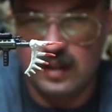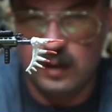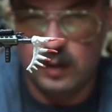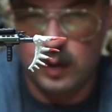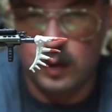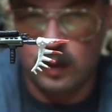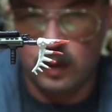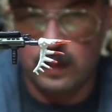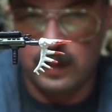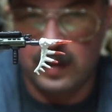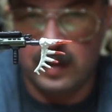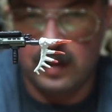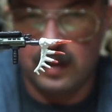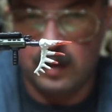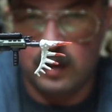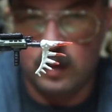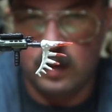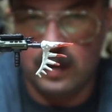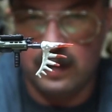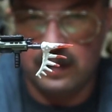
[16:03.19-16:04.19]
short barrel
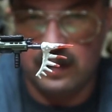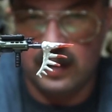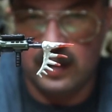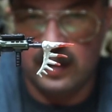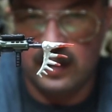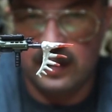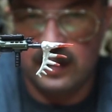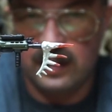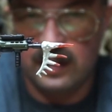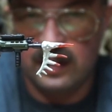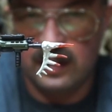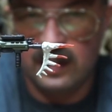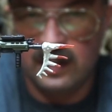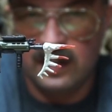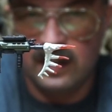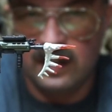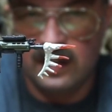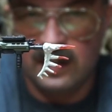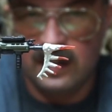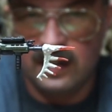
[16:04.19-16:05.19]
equivalent
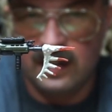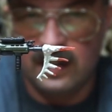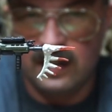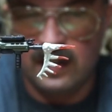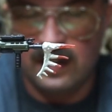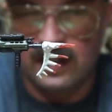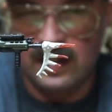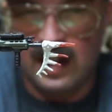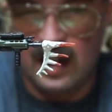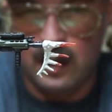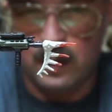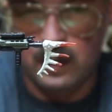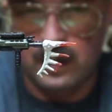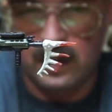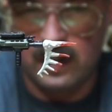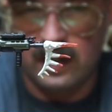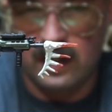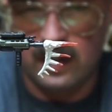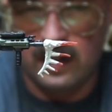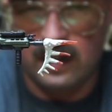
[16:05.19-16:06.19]
that
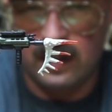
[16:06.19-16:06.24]
would